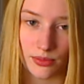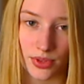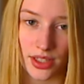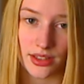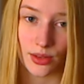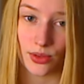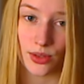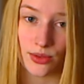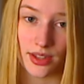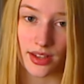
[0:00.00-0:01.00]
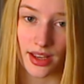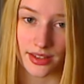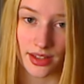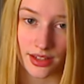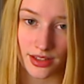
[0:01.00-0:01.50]
please don't use it
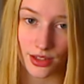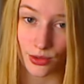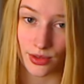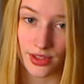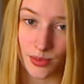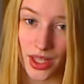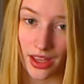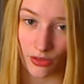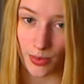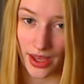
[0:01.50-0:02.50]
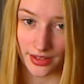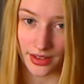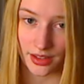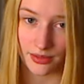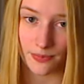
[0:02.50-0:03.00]
as an excuse to behave
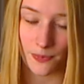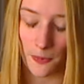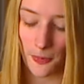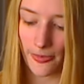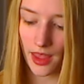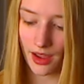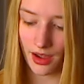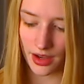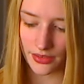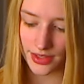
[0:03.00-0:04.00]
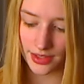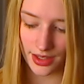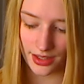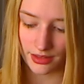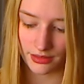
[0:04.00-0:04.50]
badly. I've
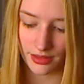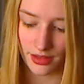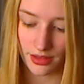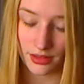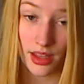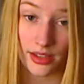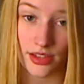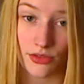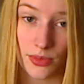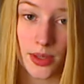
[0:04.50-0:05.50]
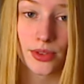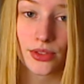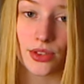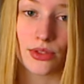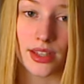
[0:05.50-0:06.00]
seen lots of people
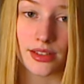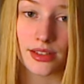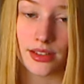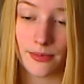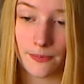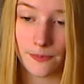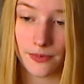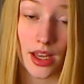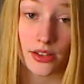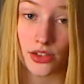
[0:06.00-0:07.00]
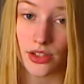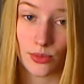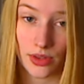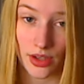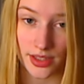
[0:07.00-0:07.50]
do this, not
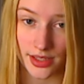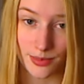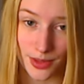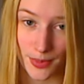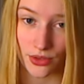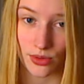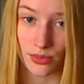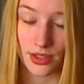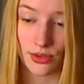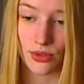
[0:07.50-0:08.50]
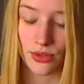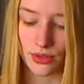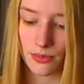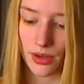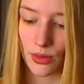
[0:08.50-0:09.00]
just with autism spectrum
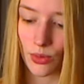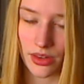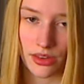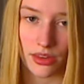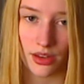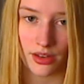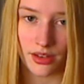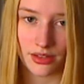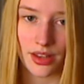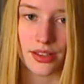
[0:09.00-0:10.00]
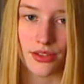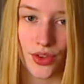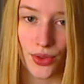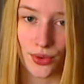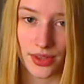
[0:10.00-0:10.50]
disorders, but with lots of
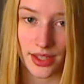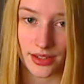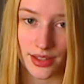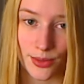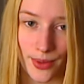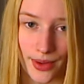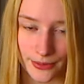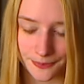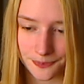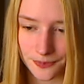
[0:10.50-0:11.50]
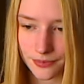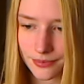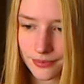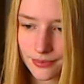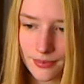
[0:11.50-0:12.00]
other things as well,
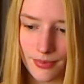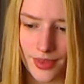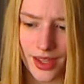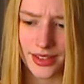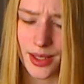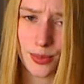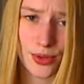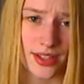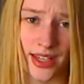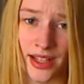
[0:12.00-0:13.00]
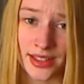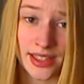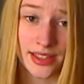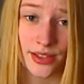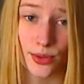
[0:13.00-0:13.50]
like
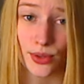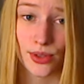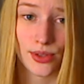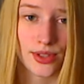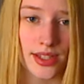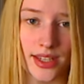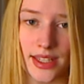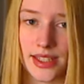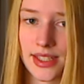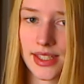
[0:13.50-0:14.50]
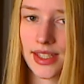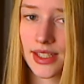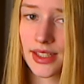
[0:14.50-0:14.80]
personality disorders and